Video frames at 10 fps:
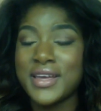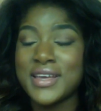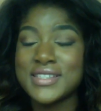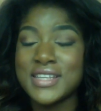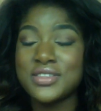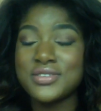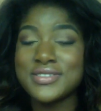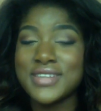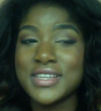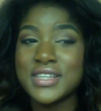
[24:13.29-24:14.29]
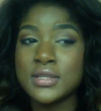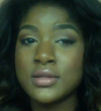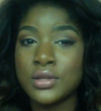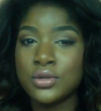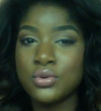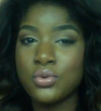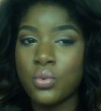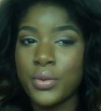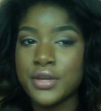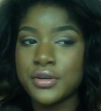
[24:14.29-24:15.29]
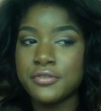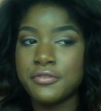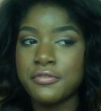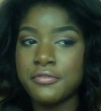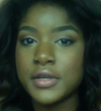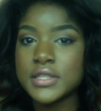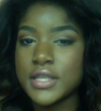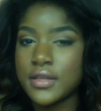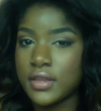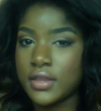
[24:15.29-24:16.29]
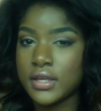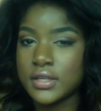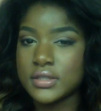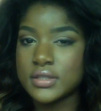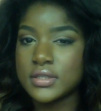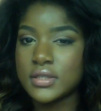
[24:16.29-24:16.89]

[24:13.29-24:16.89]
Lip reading: is that there's these little weird fuzzy things,